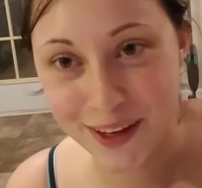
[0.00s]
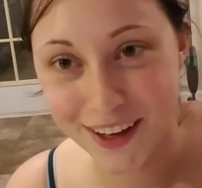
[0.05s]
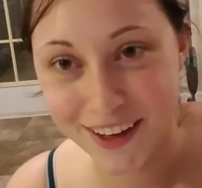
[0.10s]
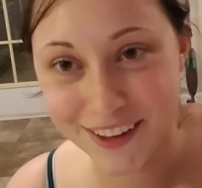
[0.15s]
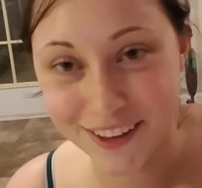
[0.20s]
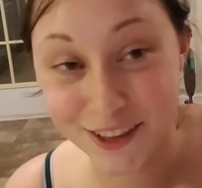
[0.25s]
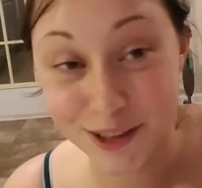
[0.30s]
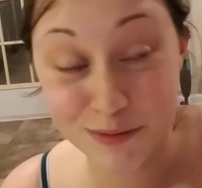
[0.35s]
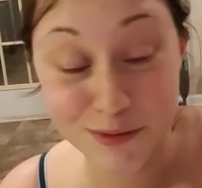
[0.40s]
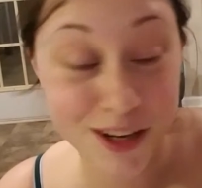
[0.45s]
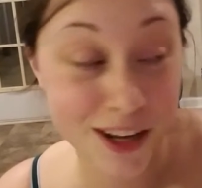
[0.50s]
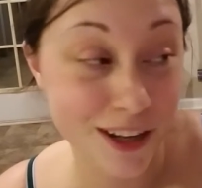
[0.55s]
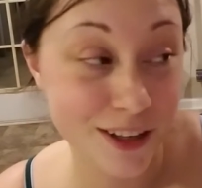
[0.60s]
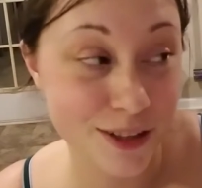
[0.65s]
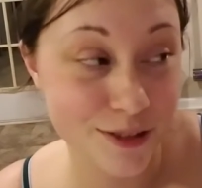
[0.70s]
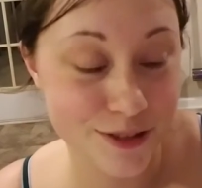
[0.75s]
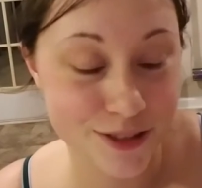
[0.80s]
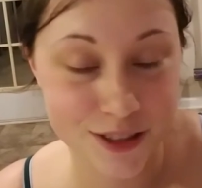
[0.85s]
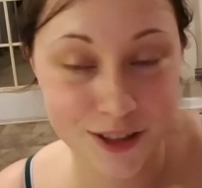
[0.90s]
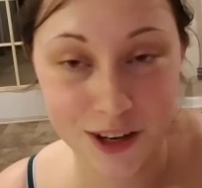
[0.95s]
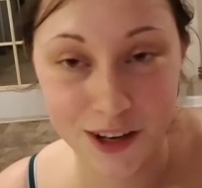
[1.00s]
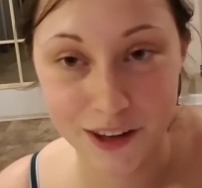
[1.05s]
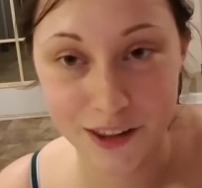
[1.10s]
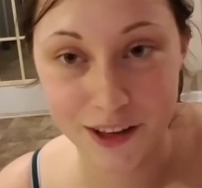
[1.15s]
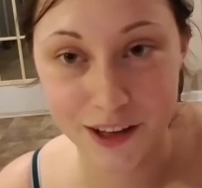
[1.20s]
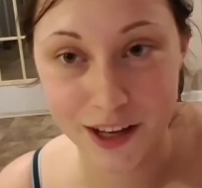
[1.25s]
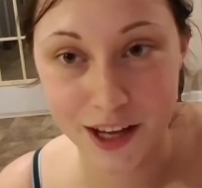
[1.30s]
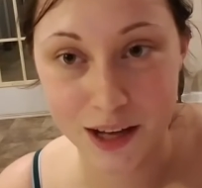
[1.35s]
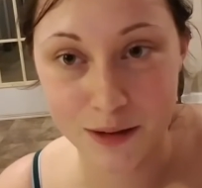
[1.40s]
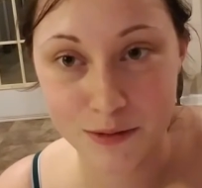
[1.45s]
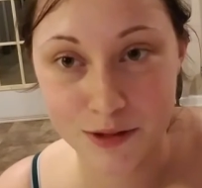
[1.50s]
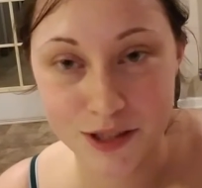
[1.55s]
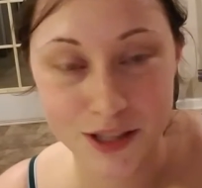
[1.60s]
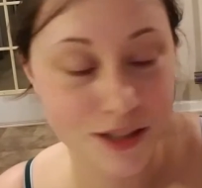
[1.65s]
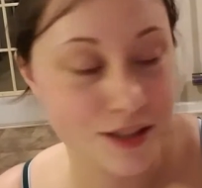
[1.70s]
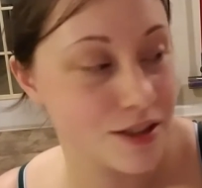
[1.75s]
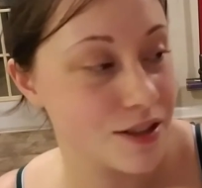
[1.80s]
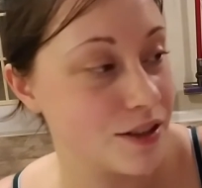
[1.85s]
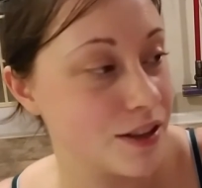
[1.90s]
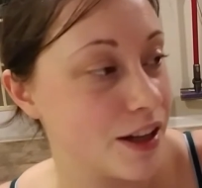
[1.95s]
Ended up not using all the cabbage. I
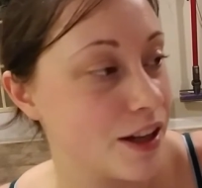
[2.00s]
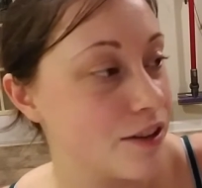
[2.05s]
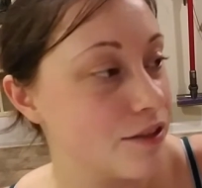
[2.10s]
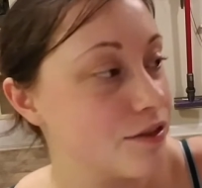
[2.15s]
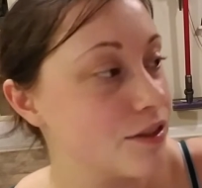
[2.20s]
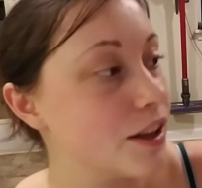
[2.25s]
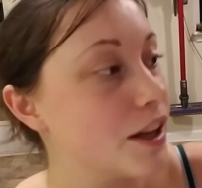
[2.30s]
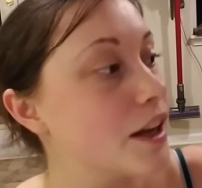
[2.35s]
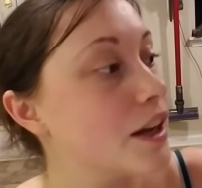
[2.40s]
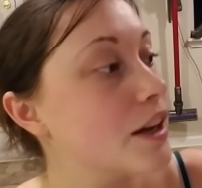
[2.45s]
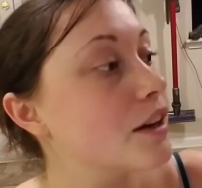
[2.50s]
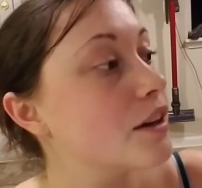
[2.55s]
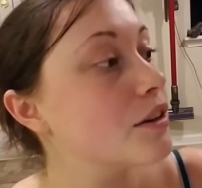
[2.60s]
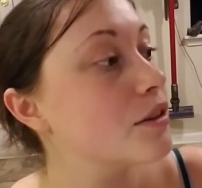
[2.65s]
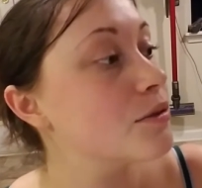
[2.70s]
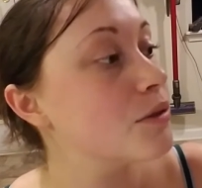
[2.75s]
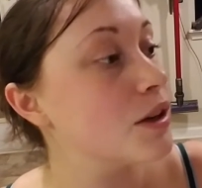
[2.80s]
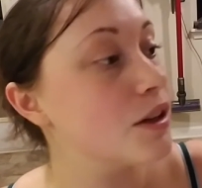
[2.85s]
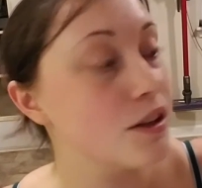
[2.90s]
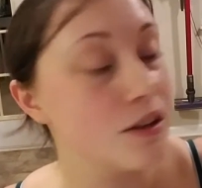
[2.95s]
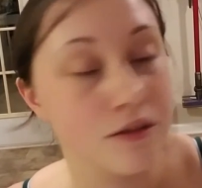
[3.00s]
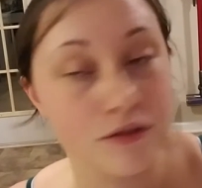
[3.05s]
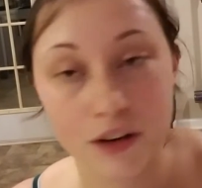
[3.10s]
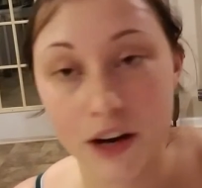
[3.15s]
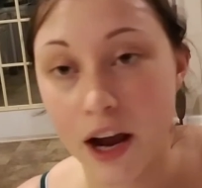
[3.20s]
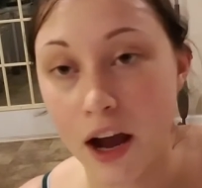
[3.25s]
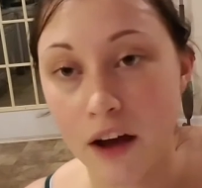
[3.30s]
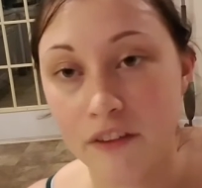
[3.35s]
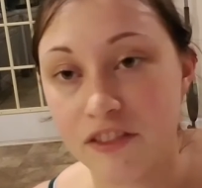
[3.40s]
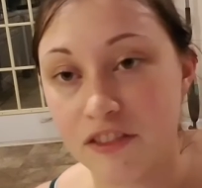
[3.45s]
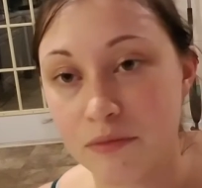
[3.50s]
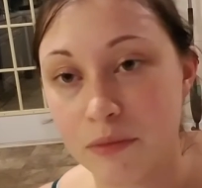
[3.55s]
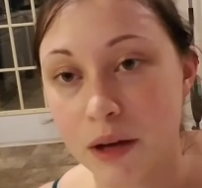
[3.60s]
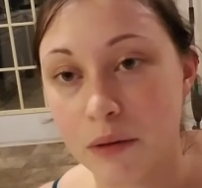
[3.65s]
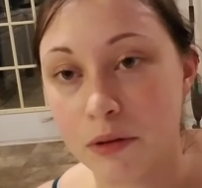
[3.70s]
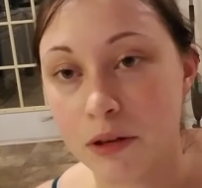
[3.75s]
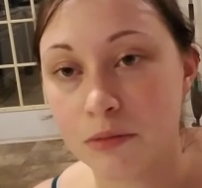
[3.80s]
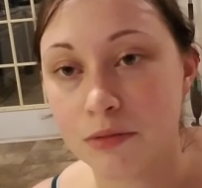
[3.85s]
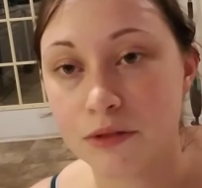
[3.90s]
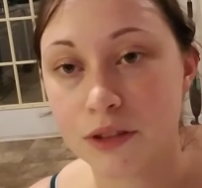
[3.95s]
still have like well over half of my
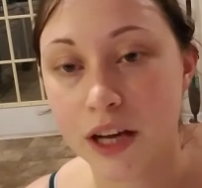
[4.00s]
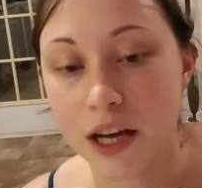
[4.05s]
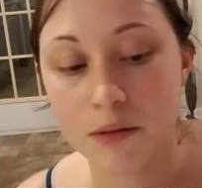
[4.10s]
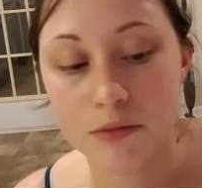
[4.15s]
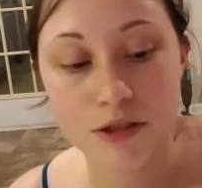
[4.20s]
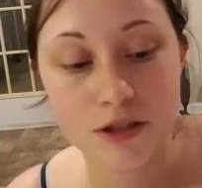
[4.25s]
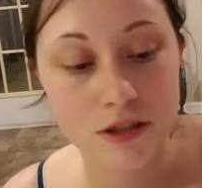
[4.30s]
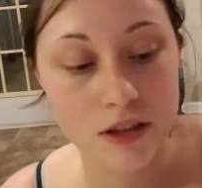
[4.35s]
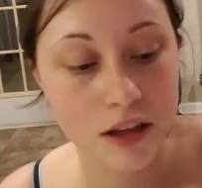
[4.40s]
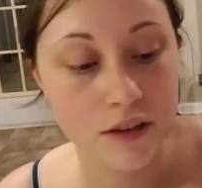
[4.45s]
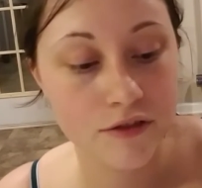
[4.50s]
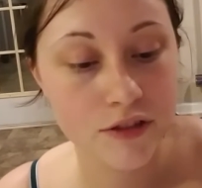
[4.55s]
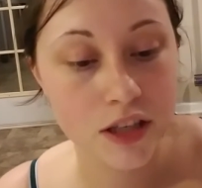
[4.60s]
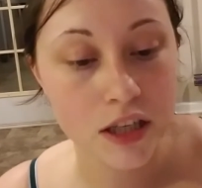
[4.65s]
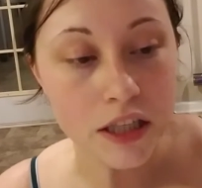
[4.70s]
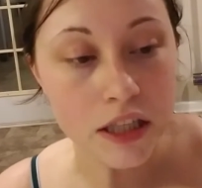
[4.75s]
purple cabbage left.